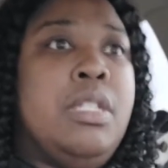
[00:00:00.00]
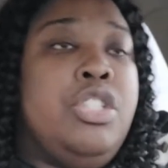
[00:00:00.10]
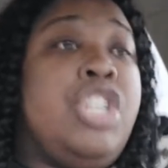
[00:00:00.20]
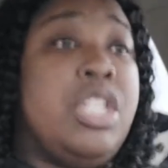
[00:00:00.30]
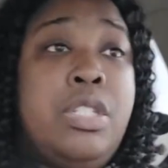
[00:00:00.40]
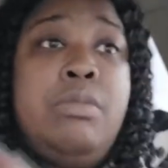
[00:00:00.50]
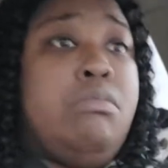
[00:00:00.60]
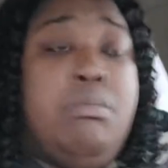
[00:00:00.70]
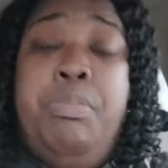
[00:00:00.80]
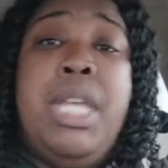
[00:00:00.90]
just
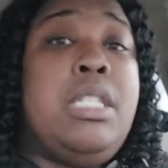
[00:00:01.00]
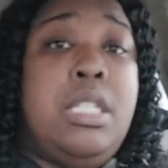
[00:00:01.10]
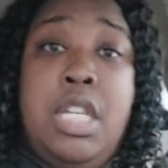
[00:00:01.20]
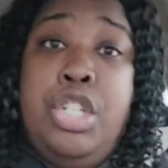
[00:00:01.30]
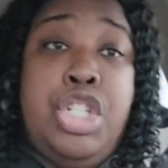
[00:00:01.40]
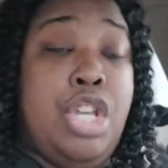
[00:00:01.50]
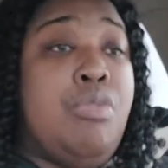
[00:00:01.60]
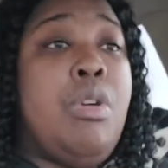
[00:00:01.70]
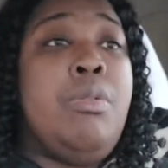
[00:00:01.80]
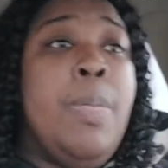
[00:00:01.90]
business in
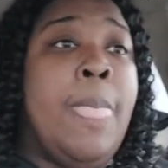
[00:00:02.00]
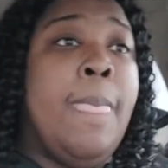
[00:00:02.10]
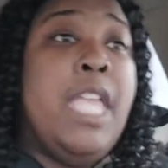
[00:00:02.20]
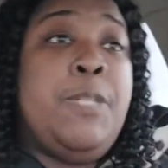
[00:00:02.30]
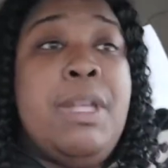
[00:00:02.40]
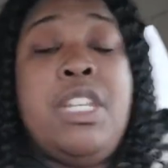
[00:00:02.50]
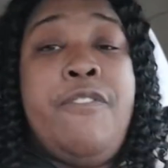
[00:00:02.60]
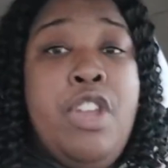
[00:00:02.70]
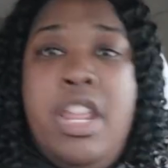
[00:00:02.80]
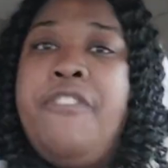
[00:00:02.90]
general especially
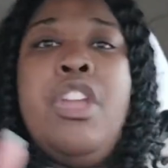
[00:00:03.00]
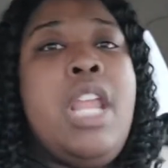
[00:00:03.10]
if you're if you're